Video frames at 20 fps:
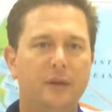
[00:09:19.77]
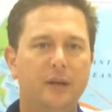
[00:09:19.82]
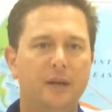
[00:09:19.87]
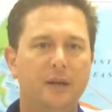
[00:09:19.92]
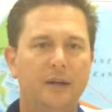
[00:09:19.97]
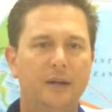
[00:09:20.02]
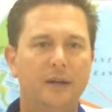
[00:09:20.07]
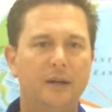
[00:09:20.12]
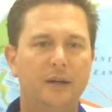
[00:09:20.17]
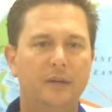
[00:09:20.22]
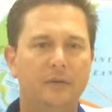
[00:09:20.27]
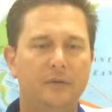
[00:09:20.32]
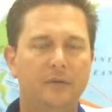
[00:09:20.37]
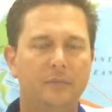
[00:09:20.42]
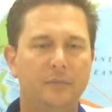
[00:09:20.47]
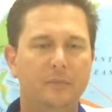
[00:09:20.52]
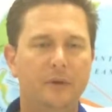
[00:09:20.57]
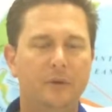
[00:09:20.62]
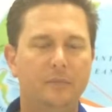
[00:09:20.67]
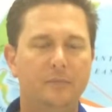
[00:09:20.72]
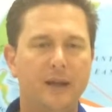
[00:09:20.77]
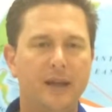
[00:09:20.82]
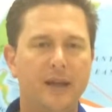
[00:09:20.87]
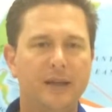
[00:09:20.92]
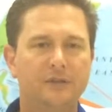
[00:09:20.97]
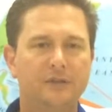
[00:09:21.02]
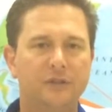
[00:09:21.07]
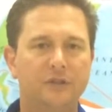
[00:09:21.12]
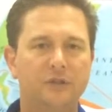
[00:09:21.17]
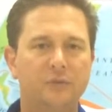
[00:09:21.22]
the Middle
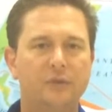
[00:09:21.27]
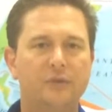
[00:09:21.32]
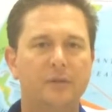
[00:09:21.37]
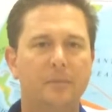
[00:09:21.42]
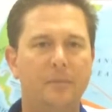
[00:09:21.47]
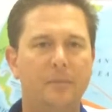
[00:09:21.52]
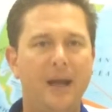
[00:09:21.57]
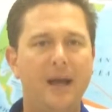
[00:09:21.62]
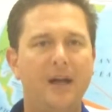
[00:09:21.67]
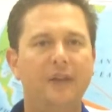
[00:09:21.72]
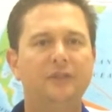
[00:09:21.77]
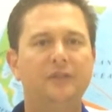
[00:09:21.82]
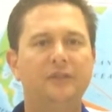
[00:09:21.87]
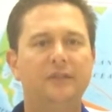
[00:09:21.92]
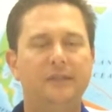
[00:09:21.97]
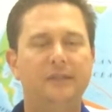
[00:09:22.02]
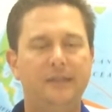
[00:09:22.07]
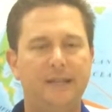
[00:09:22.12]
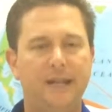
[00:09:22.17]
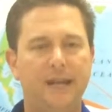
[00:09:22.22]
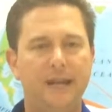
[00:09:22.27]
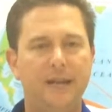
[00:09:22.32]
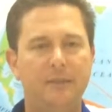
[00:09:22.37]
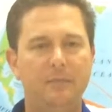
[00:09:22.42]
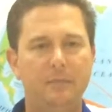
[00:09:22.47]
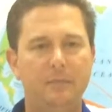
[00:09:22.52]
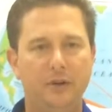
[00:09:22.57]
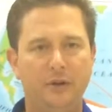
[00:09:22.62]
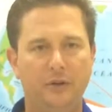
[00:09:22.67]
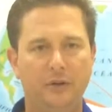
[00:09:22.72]
Passage was about 10
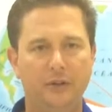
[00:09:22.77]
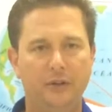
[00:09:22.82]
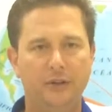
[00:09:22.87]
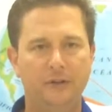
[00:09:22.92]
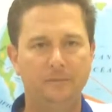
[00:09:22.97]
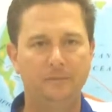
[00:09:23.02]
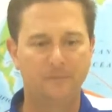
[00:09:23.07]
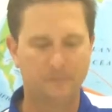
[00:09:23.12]
million.